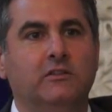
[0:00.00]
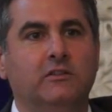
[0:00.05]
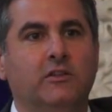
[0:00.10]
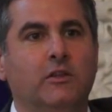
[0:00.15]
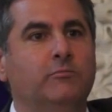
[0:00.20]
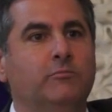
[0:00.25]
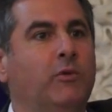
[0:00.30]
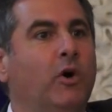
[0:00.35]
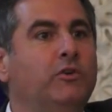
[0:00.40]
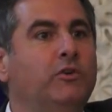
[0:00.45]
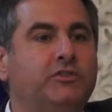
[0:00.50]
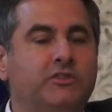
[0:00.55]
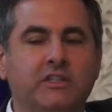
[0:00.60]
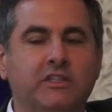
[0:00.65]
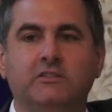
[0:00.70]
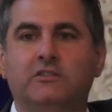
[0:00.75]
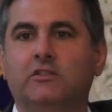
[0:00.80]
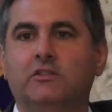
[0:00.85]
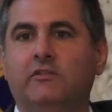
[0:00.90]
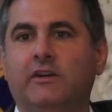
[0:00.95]
the most
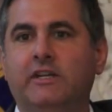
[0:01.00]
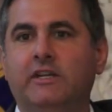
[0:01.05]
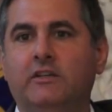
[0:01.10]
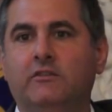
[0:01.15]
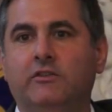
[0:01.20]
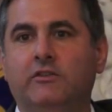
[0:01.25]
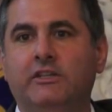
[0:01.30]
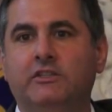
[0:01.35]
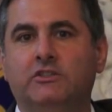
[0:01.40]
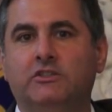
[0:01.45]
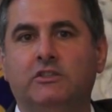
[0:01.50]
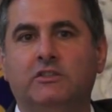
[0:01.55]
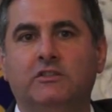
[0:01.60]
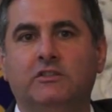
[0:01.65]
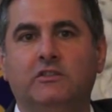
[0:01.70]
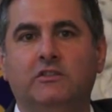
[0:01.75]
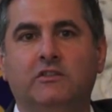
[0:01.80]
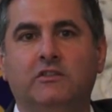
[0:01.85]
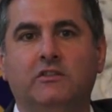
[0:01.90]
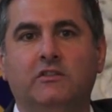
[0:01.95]
integrated
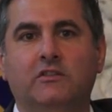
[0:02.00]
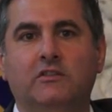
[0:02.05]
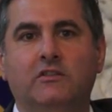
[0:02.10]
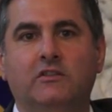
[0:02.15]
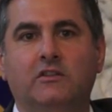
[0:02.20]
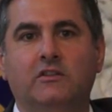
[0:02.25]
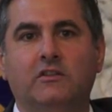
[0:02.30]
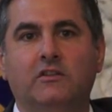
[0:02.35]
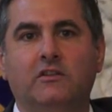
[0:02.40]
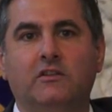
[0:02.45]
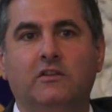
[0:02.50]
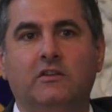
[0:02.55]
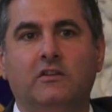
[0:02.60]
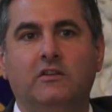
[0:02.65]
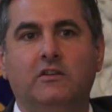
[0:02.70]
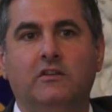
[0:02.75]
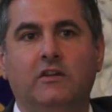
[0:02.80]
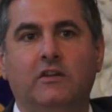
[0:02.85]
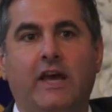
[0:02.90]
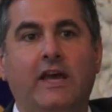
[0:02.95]
region,
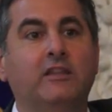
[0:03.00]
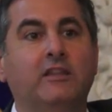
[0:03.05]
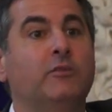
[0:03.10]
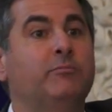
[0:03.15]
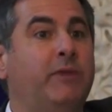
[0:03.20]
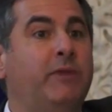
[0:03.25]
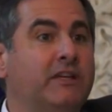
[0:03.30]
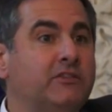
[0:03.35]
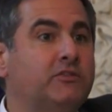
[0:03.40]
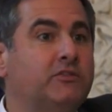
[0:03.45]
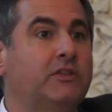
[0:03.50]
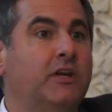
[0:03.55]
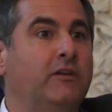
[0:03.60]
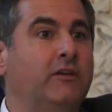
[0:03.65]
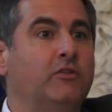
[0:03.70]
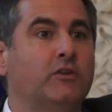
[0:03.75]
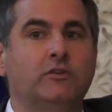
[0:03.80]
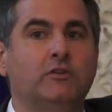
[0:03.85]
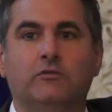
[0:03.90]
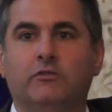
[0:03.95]
and the best
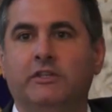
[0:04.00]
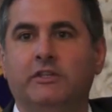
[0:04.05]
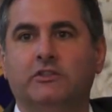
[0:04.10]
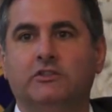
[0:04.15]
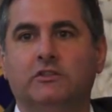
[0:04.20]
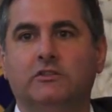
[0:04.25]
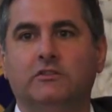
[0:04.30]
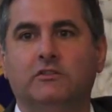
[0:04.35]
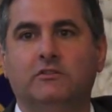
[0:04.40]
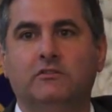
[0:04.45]
governed region.